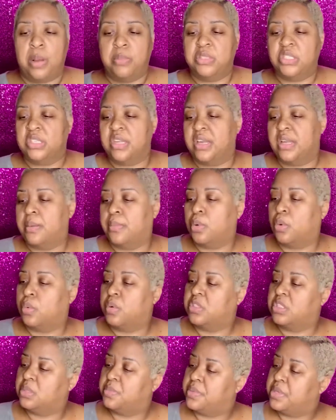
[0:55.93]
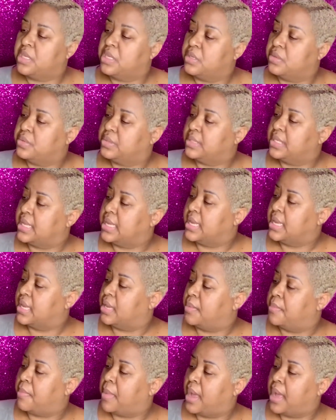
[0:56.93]
today, I'm going to be using
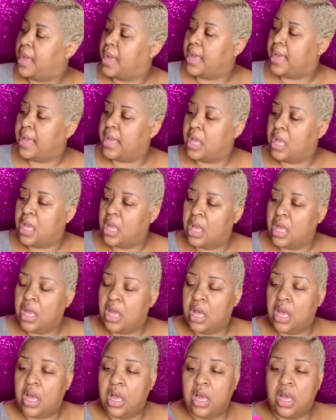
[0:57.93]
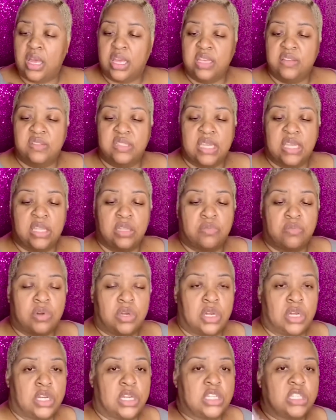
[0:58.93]
my Yves Saint
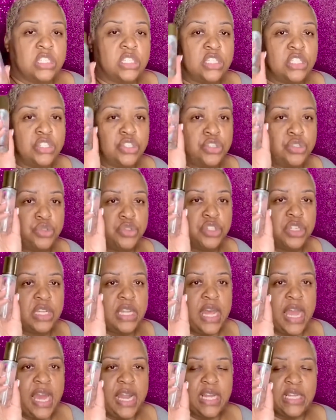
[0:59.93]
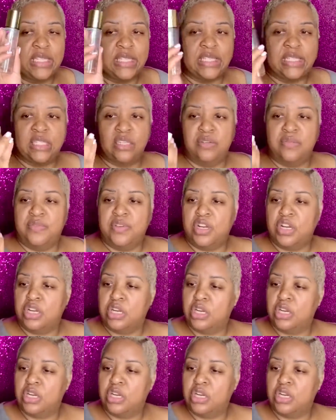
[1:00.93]
Laurent Touche Eclat in Silver.